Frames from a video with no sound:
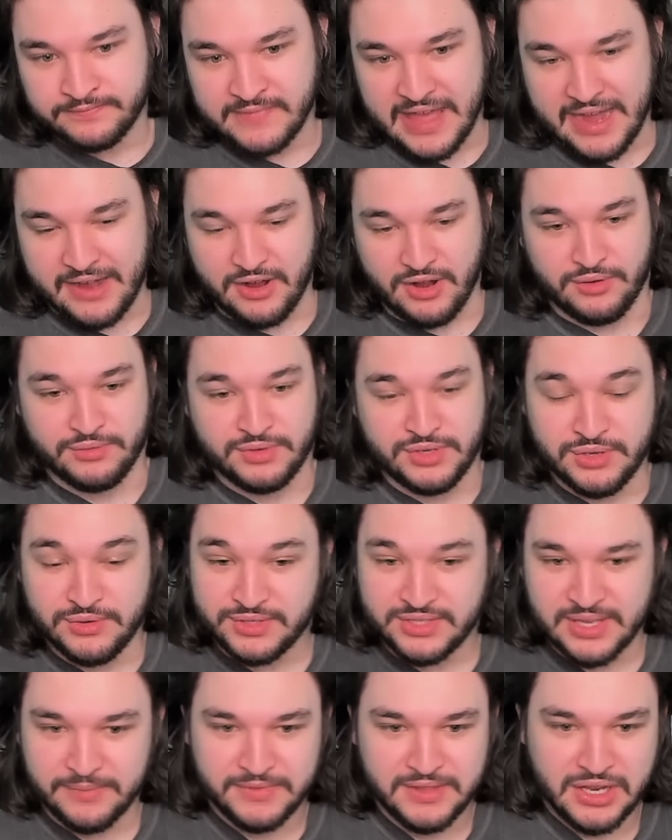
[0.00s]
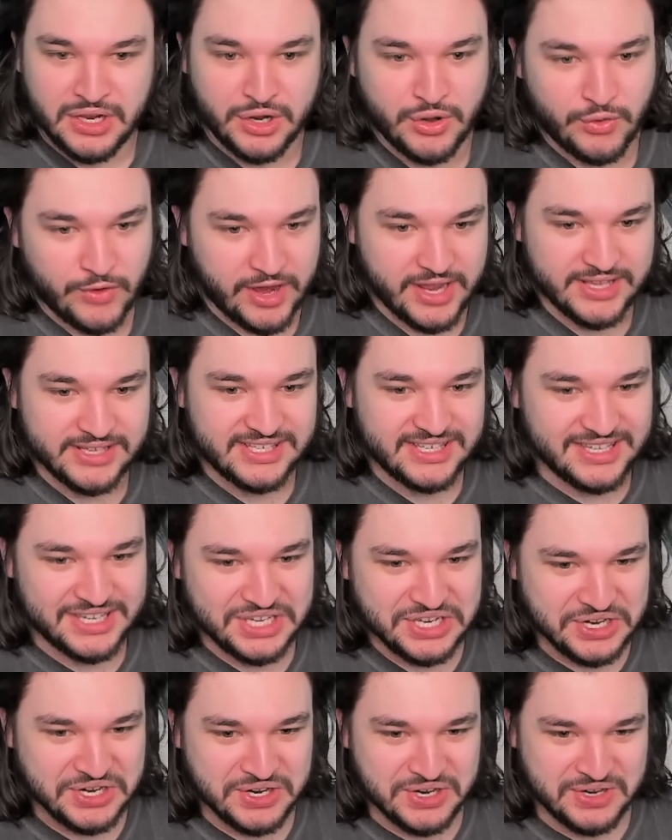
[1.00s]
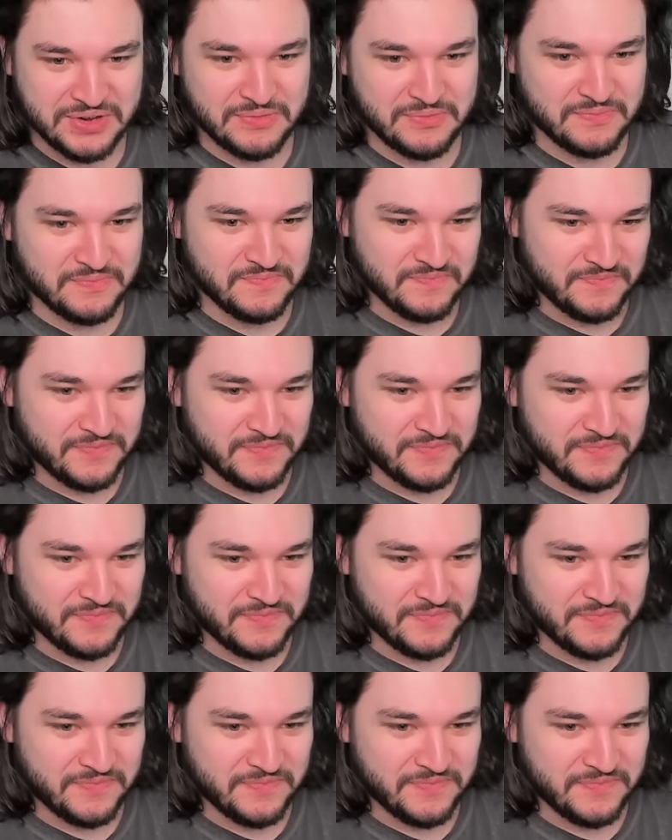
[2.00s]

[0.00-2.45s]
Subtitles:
I don't know, do something crazy here,